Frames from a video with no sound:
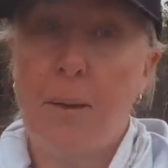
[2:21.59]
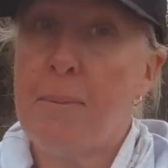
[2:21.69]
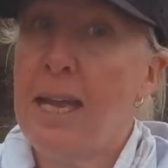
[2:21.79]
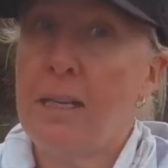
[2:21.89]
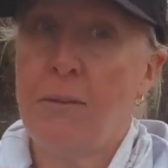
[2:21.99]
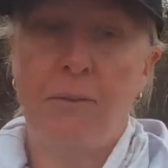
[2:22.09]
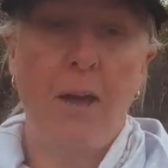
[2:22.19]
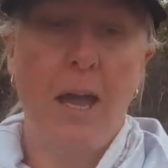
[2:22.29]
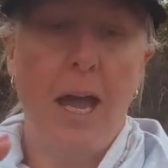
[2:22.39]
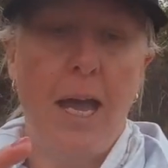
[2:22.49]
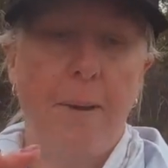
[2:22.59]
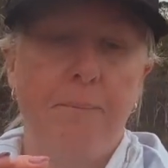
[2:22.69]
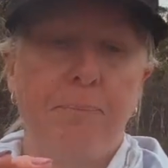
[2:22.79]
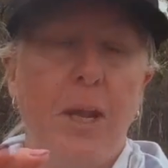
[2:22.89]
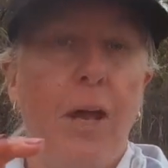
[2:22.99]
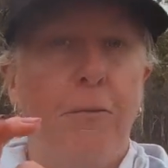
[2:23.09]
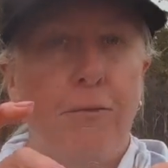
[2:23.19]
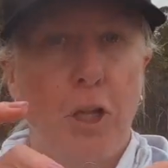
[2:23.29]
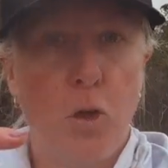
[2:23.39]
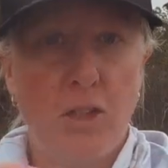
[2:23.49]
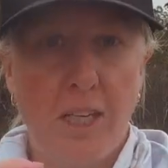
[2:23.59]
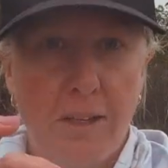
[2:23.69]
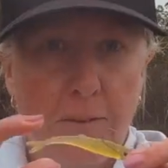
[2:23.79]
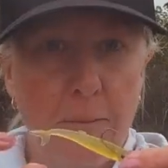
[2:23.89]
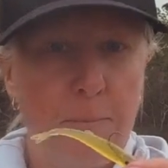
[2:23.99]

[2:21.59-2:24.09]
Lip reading: are made of a floating